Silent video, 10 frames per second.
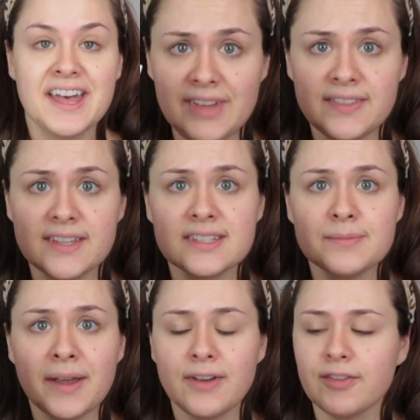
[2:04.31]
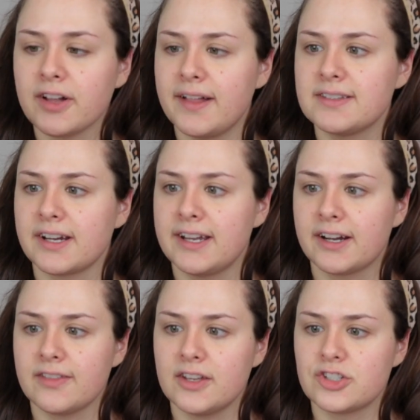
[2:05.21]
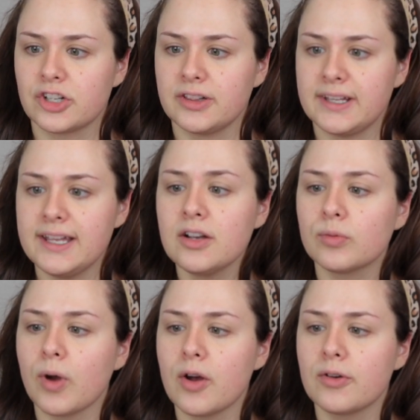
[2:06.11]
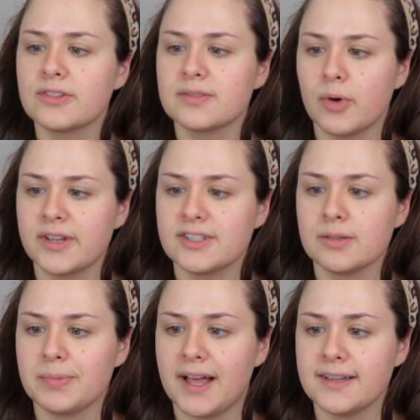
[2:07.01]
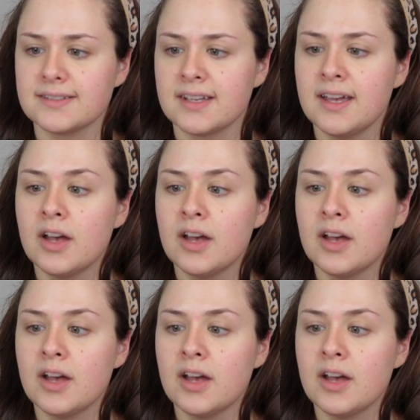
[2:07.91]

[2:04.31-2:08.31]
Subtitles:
This is my favorite cleanser here, the Jurlique Rose Moisture Plus